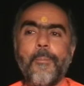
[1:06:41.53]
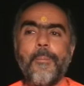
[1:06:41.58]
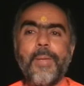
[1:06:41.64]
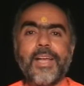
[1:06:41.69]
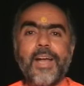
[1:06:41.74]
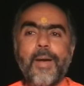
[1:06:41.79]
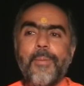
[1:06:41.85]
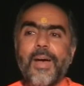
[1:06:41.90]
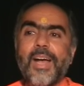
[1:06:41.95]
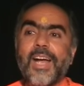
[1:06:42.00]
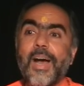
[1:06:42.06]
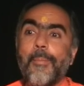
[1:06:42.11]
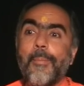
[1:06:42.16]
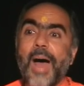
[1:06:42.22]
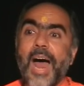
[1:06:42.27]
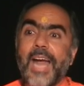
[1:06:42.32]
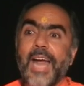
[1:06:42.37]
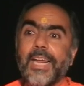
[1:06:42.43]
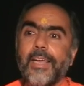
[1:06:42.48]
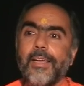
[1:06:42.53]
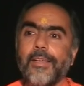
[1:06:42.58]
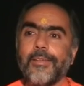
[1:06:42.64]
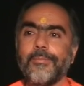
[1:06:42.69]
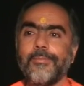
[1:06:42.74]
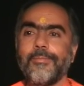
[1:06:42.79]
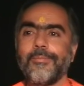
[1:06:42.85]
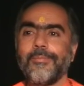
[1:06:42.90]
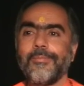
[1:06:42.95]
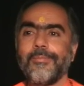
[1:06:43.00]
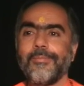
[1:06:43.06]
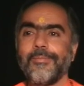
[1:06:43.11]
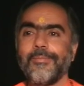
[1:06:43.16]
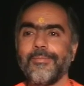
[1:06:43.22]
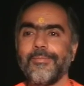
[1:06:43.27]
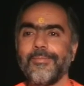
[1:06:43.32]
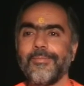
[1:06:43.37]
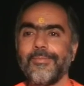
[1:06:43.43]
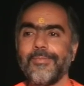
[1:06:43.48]
Become a kabadi.
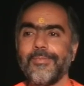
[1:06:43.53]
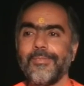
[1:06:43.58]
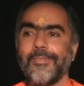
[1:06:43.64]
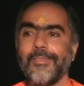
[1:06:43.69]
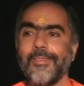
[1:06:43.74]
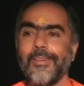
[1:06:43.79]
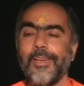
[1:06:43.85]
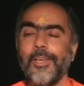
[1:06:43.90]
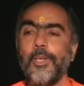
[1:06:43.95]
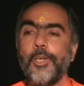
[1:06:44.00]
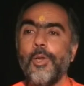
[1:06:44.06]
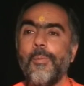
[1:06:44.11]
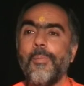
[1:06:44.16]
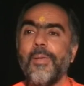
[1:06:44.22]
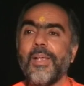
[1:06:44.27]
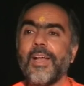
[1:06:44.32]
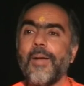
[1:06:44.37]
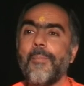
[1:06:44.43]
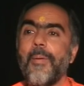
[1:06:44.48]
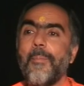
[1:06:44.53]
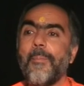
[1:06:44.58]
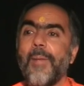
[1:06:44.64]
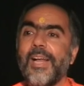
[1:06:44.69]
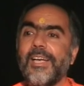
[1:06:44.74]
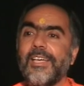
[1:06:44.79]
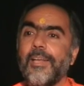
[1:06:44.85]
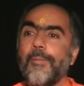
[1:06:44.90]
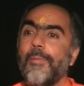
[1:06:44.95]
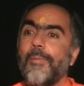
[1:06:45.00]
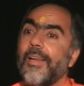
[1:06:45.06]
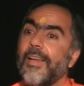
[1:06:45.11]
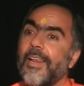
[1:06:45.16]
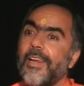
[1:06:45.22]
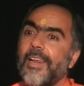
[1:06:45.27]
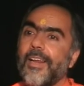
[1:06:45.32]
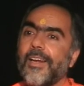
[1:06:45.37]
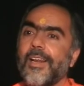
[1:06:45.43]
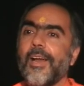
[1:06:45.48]
You will become a
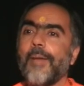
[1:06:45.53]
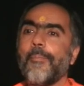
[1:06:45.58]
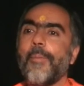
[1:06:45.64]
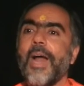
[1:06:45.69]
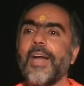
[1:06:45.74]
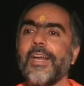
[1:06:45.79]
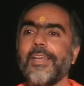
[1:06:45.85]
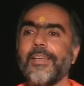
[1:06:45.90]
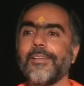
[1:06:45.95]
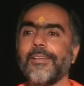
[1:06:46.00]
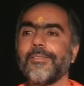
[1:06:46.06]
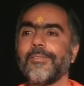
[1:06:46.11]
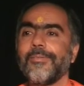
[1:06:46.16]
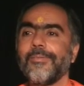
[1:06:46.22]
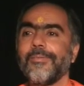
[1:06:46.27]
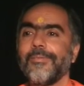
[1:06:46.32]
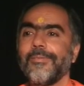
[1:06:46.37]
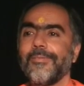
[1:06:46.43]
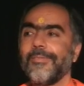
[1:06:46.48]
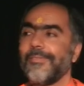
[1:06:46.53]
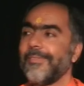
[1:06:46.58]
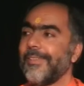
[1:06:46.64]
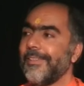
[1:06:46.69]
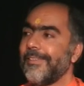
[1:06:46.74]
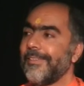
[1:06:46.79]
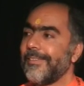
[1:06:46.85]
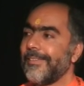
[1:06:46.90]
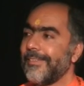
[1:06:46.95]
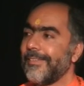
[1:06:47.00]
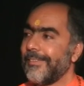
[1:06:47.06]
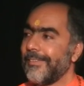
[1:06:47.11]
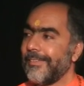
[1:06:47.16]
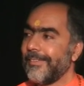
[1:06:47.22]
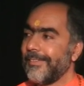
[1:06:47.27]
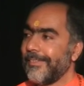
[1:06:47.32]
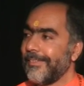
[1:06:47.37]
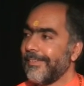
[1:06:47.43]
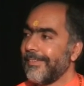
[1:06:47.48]
multi-billionaire kabadi. No?
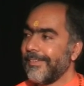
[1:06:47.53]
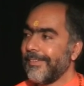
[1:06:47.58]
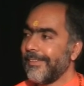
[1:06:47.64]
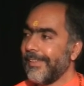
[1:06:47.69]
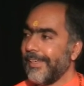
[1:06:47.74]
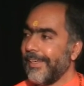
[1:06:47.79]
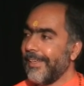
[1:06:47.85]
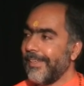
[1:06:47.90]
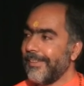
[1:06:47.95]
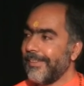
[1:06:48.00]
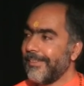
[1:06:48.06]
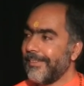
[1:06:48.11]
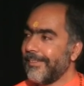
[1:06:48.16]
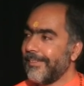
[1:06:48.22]
Yeah.